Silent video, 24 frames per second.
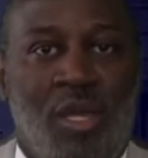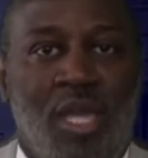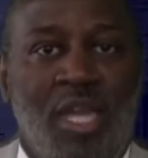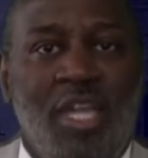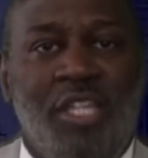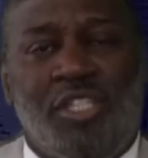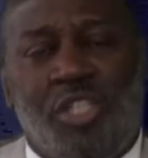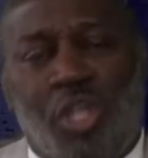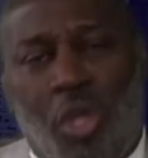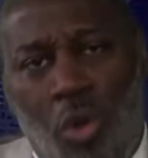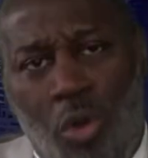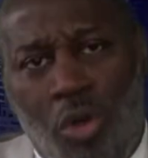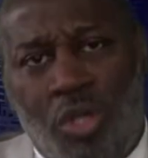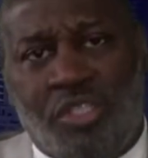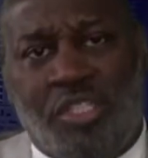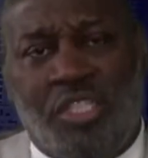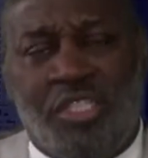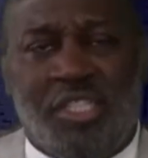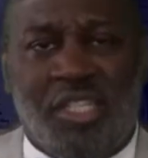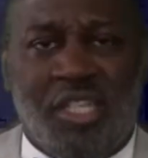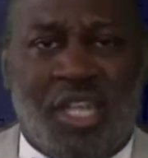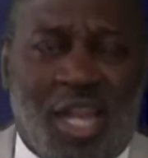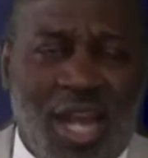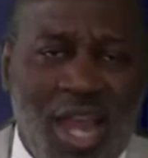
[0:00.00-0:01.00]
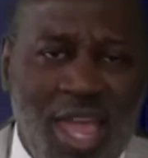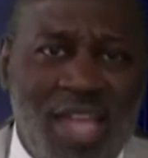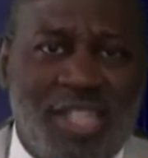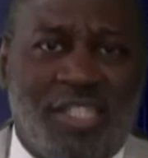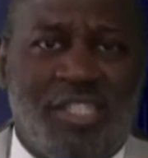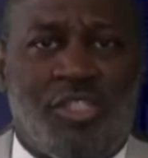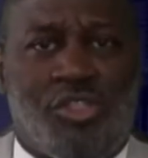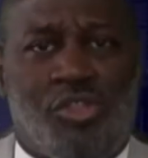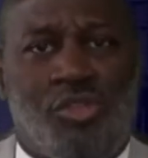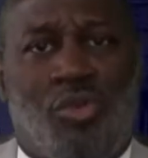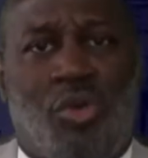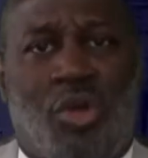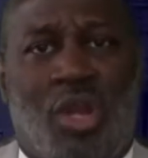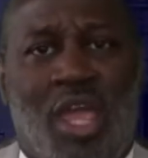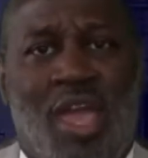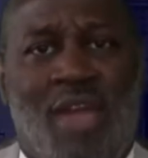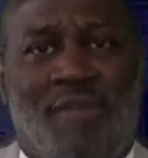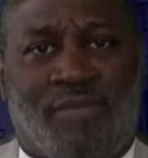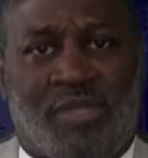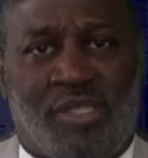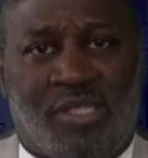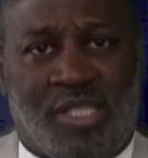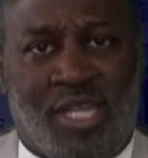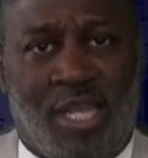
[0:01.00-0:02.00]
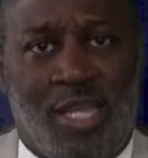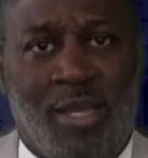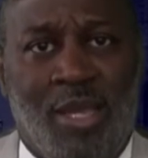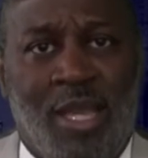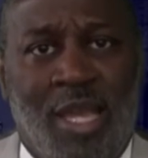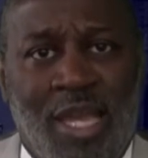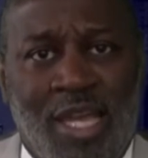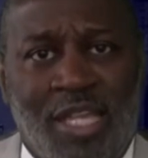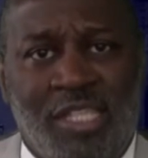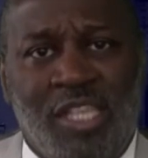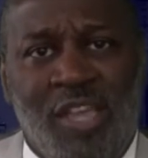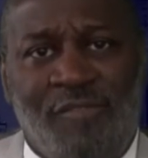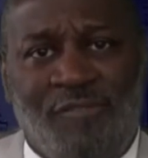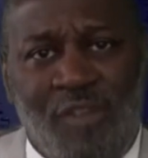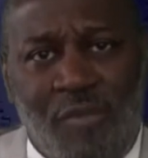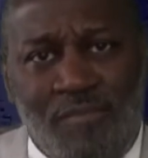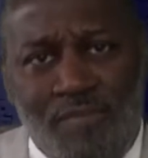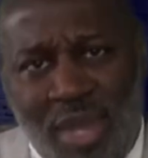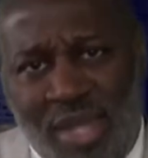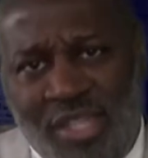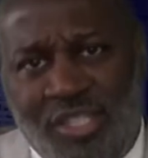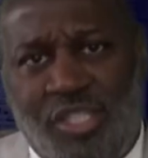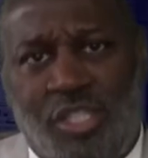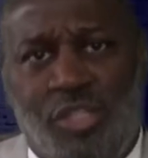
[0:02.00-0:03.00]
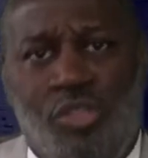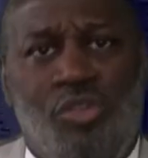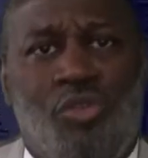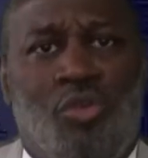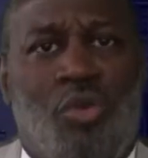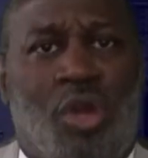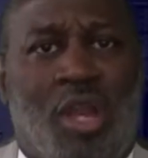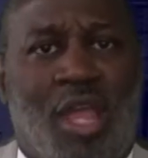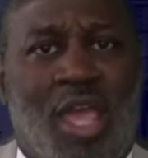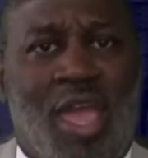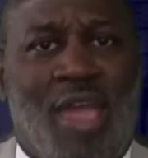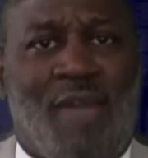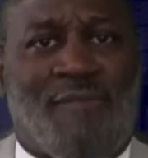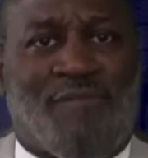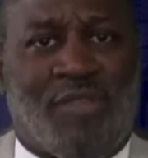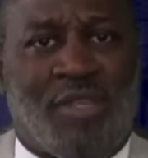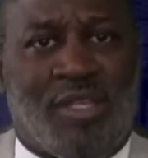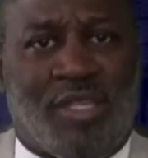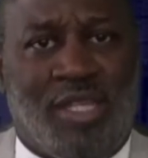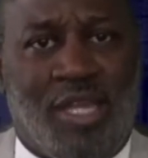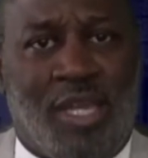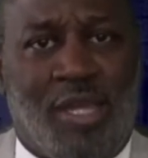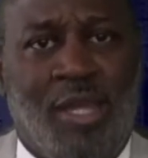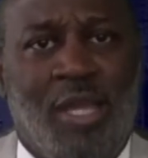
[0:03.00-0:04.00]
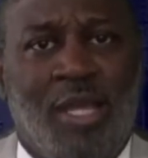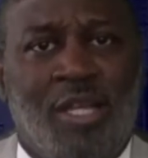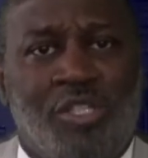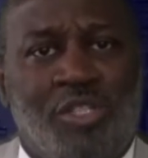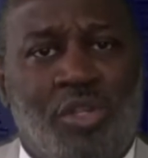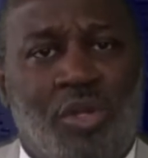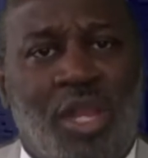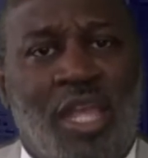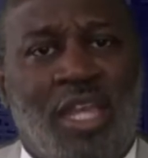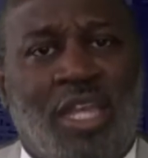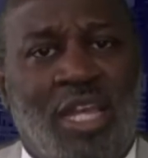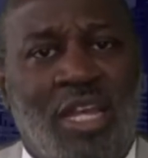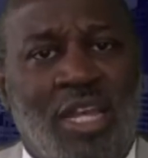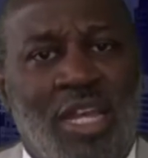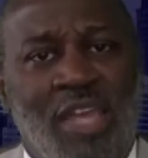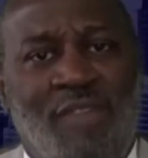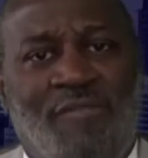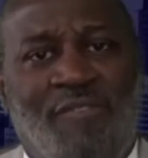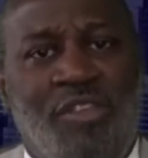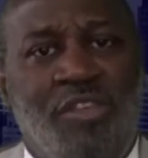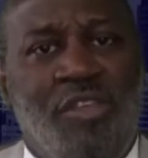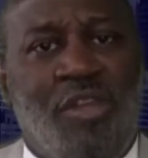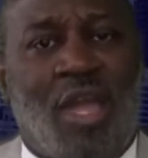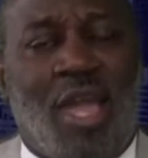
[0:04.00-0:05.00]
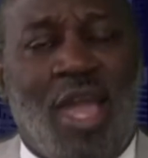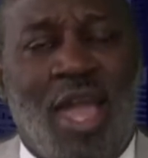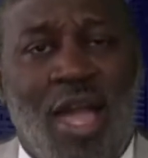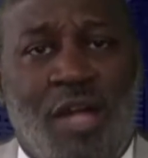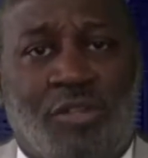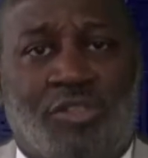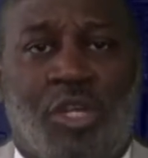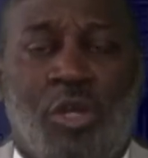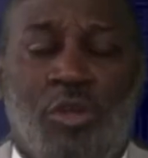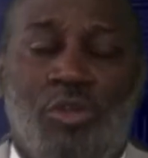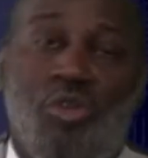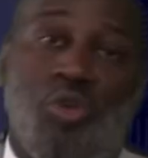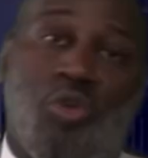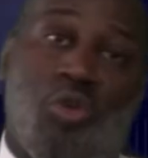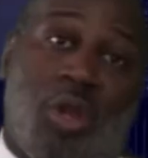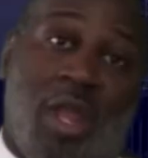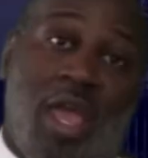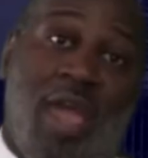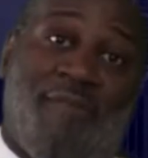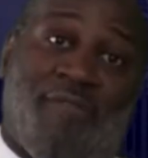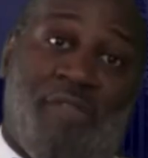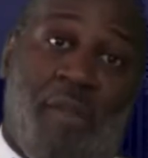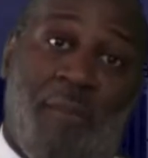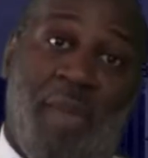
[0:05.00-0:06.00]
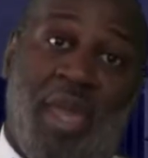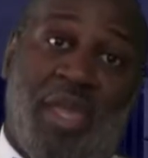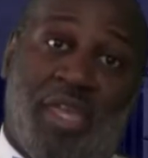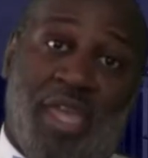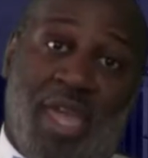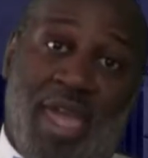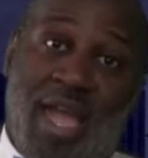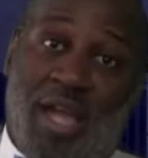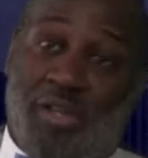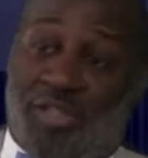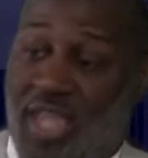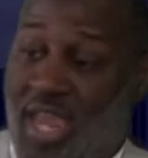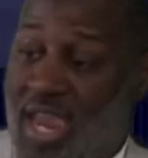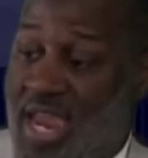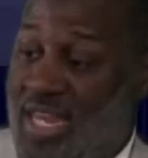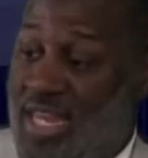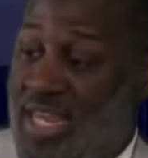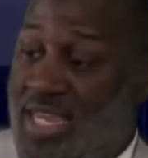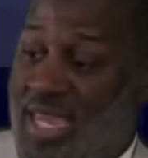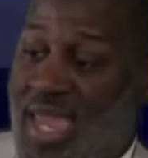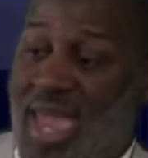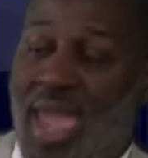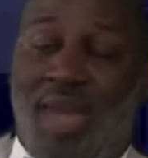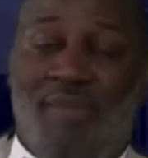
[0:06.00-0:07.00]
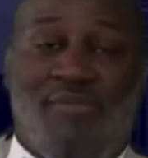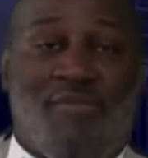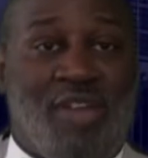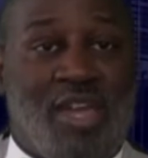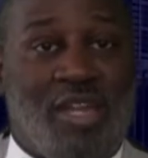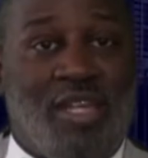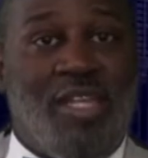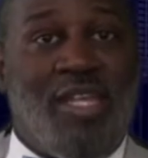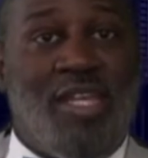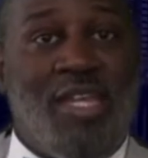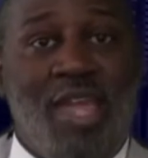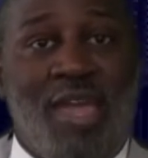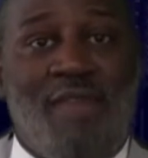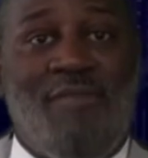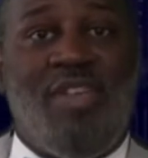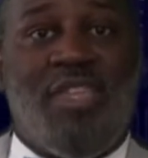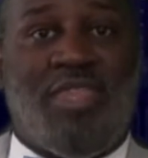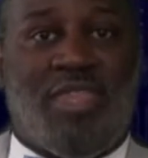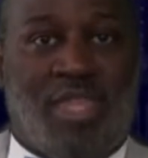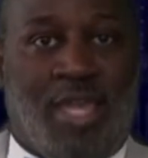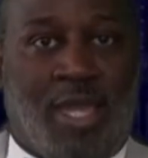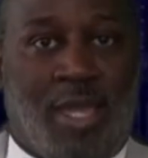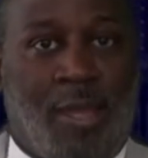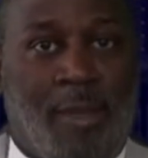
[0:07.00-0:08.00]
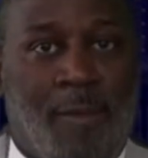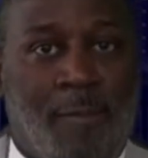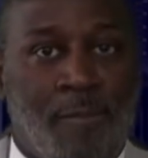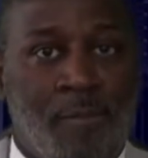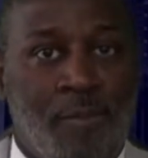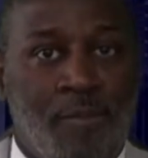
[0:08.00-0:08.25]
It's courses and classes you're going to have to take. It's information you're going to have to get so they can live in your house. You're going to have to make your house handicap ready and everything.